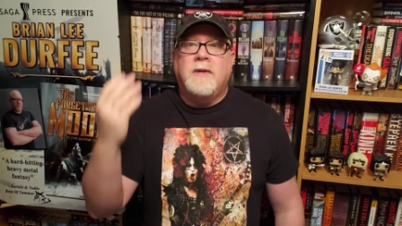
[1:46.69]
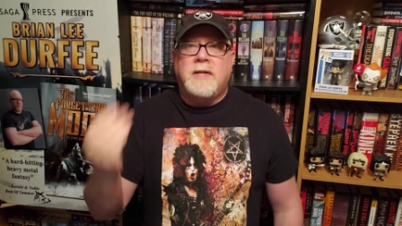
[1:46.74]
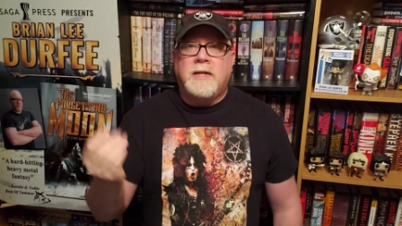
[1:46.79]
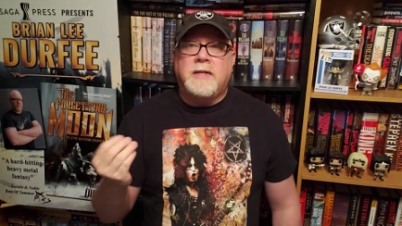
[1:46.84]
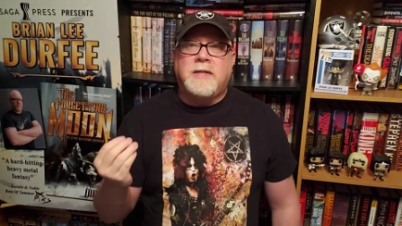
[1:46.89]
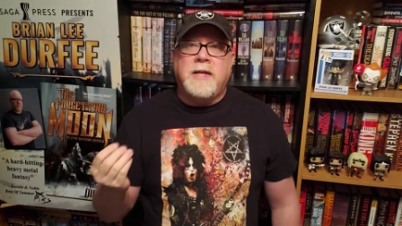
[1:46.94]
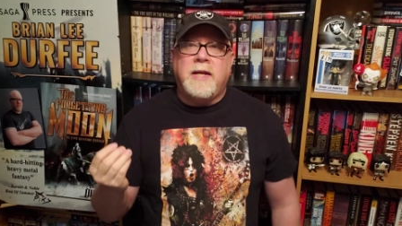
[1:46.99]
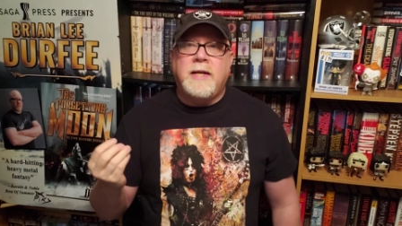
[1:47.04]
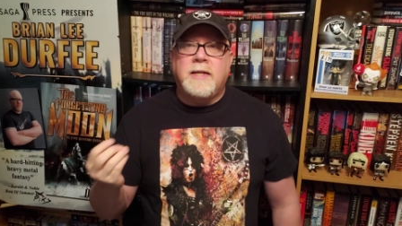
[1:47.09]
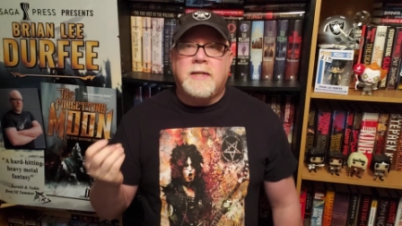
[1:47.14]
a
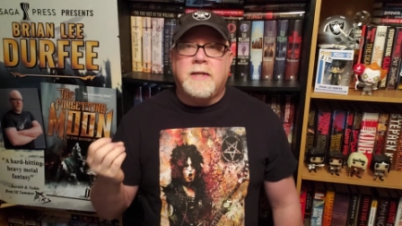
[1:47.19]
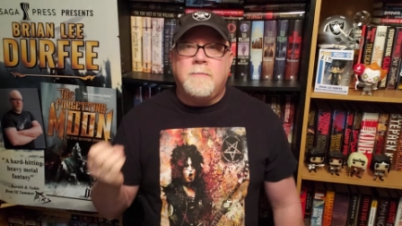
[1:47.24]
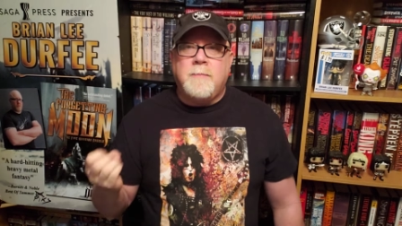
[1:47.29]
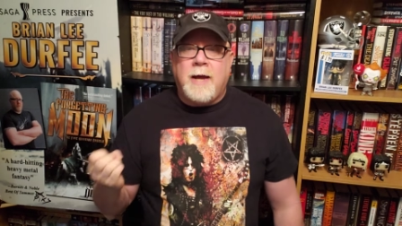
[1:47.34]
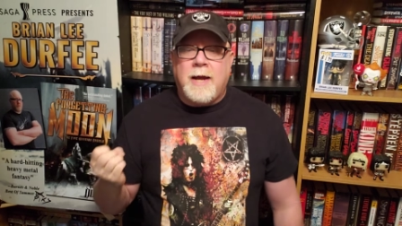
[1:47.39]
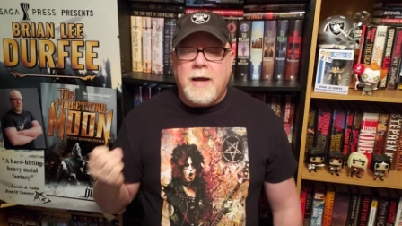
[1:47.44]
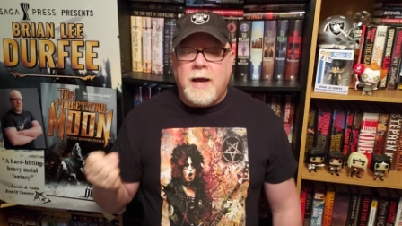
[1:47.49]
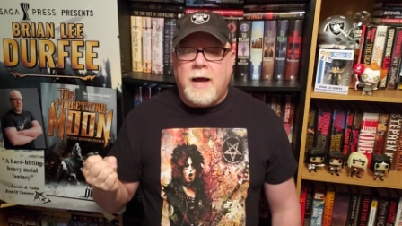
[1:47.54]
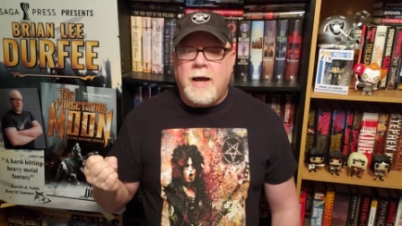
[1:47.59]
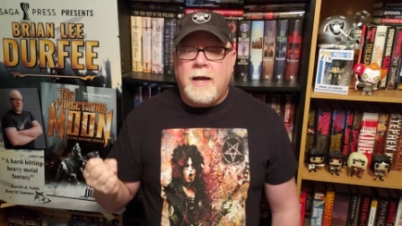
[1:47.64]
disease in
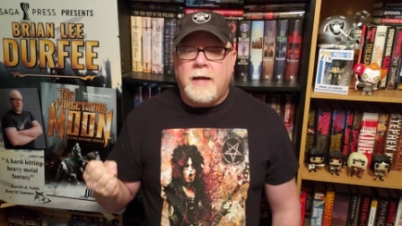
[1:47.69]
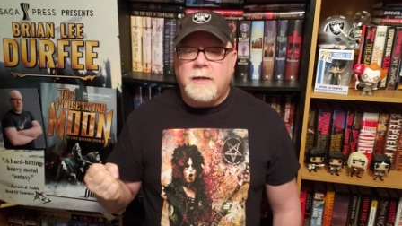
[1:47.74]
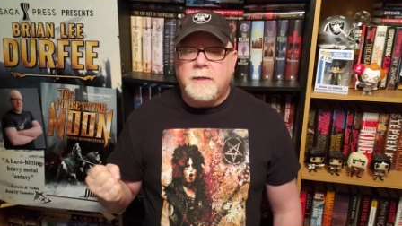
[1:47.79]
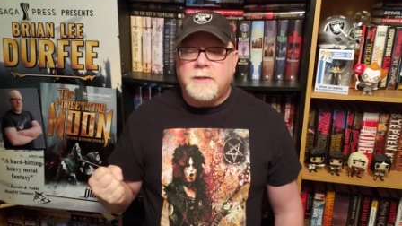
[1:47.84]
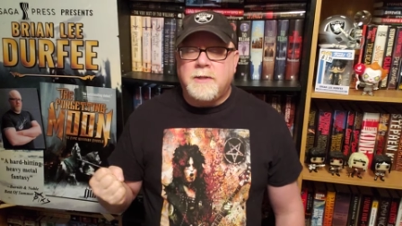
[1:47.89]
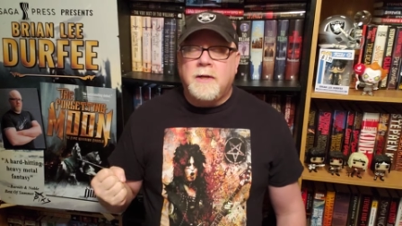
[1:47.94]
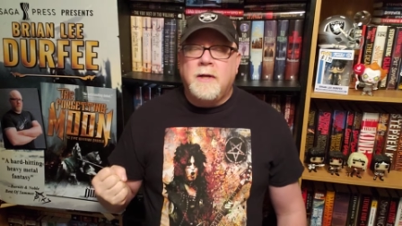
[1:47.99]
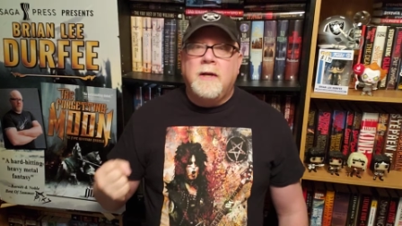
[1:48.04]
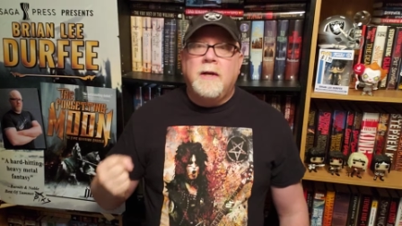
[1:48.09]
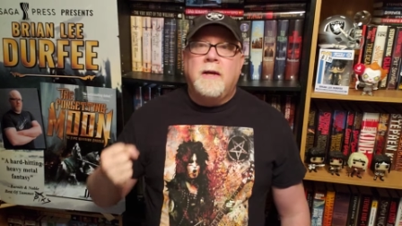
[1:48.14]
my
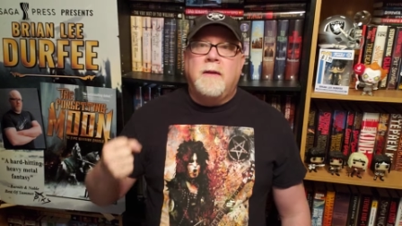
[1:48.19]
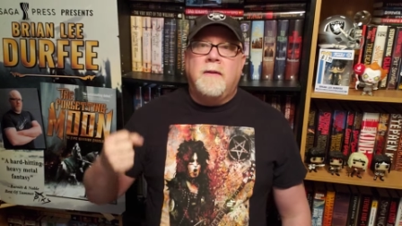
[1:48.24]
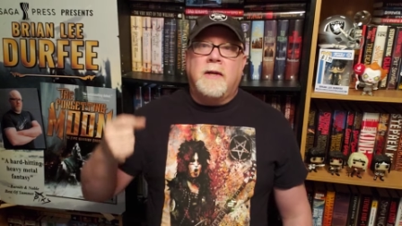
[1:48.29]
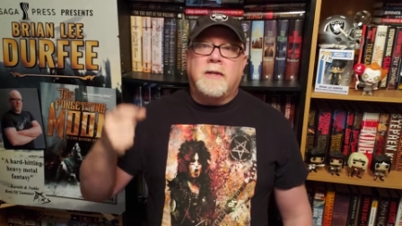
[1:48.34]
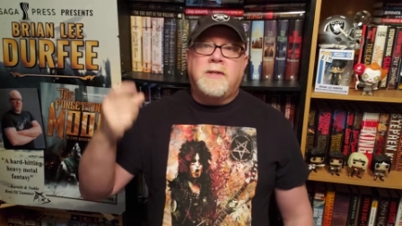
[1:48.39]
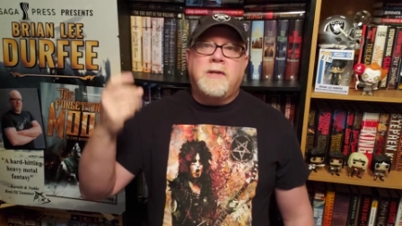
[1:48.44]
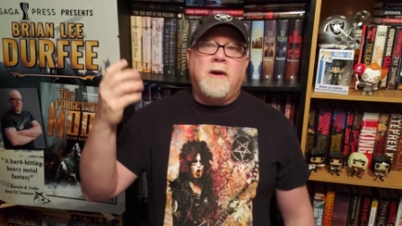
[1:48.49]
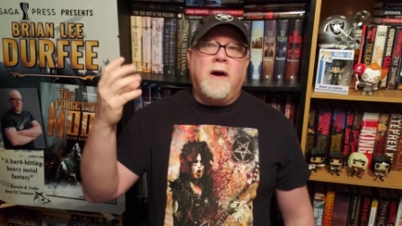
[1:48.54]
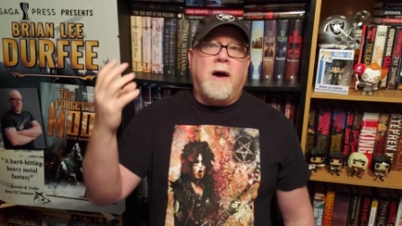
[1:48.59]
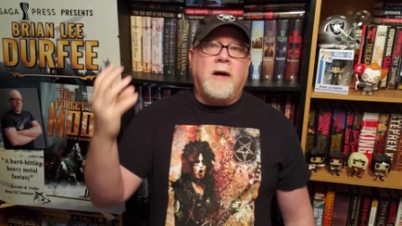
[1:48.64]
eyes
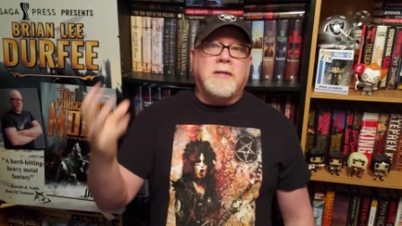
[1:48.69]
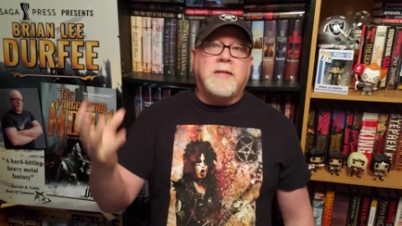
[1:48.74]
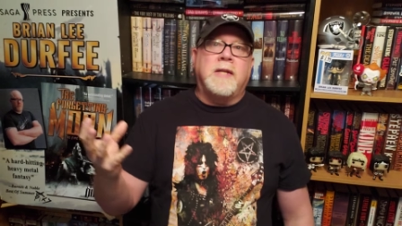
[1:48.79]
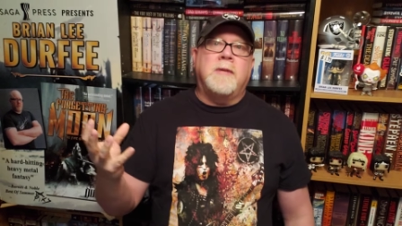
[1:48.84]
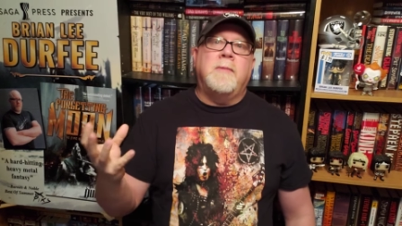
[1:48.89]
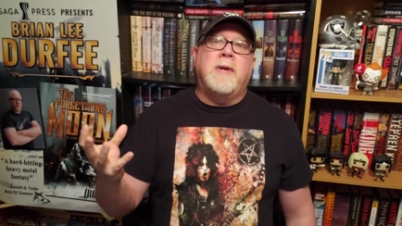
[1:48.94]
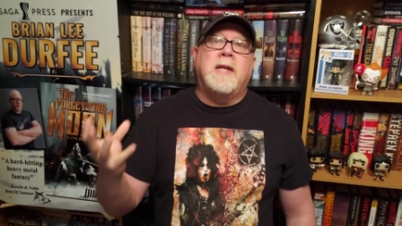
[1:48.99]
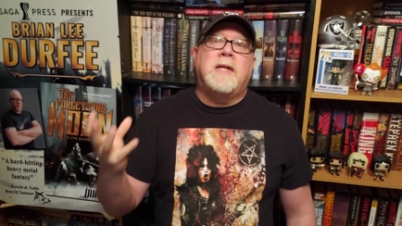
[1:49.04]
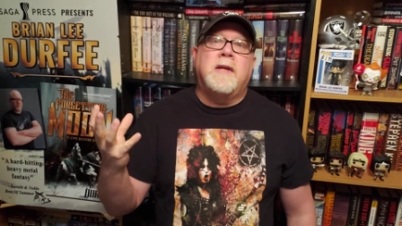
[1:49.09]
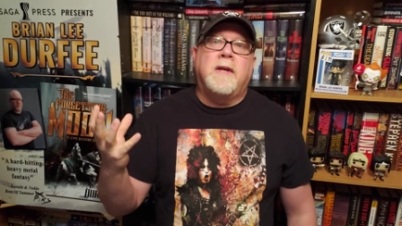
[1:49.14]
that's
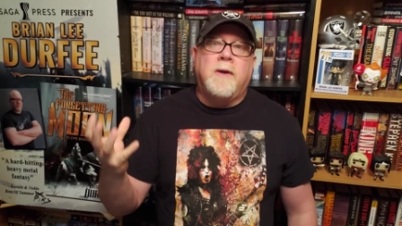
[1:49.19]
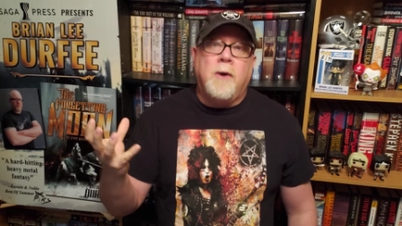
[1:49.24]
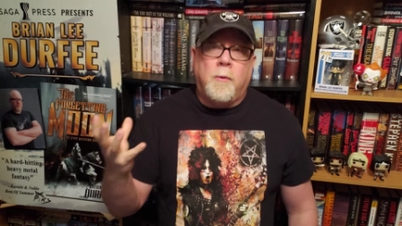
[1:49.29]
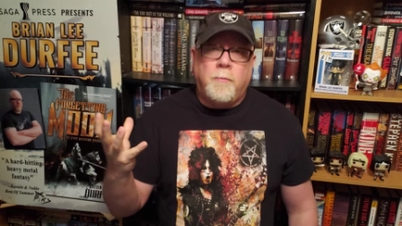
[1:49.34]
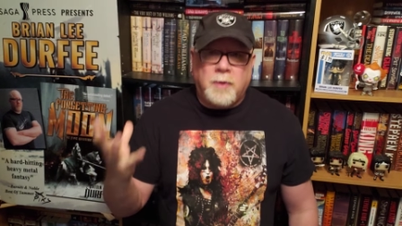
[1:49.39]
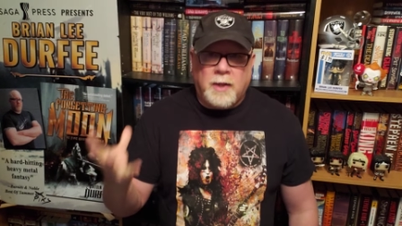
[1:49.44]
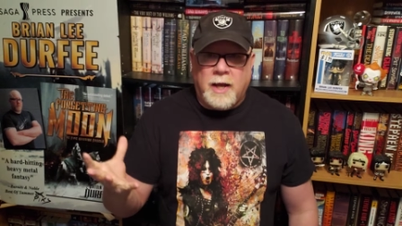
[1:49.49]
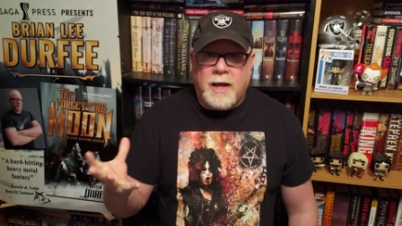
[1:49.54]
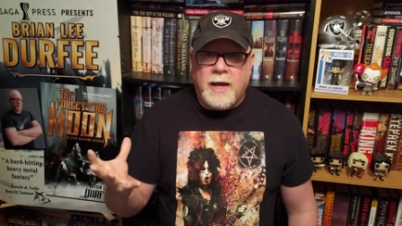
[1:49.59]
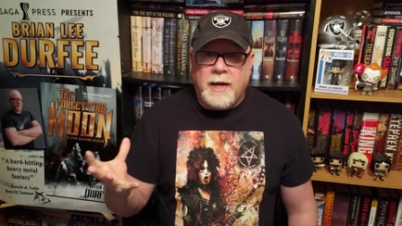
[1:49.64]
causing me to go
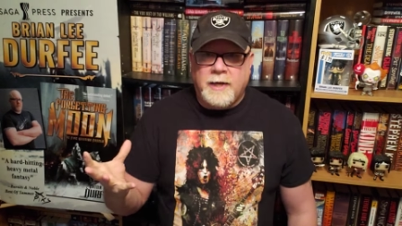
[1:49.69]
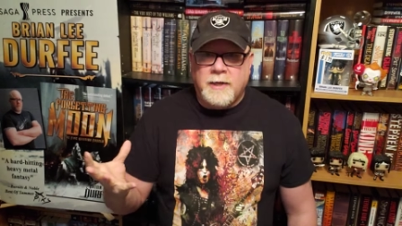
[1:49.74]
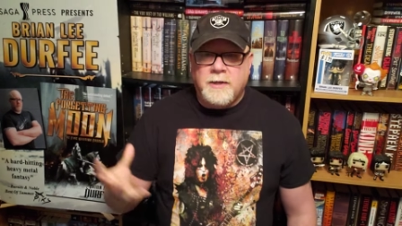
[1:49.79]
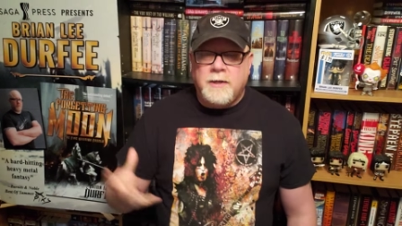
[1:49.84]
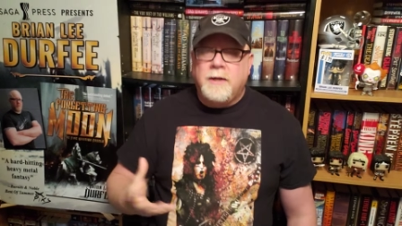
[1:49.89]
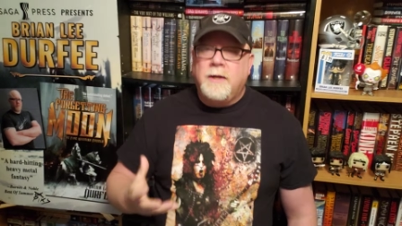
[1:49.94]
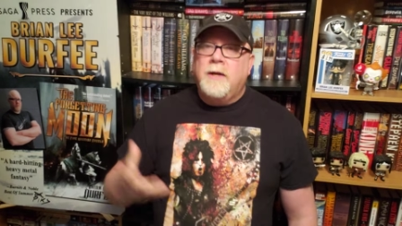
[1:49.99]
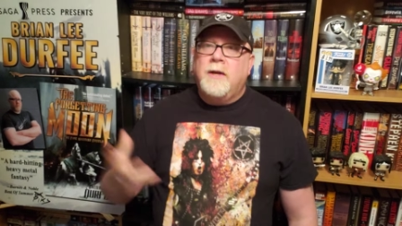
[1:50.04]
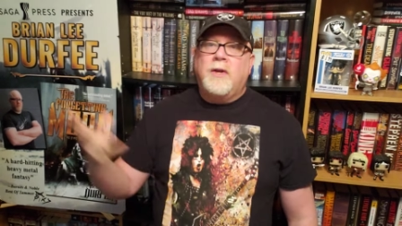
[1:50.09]
blind.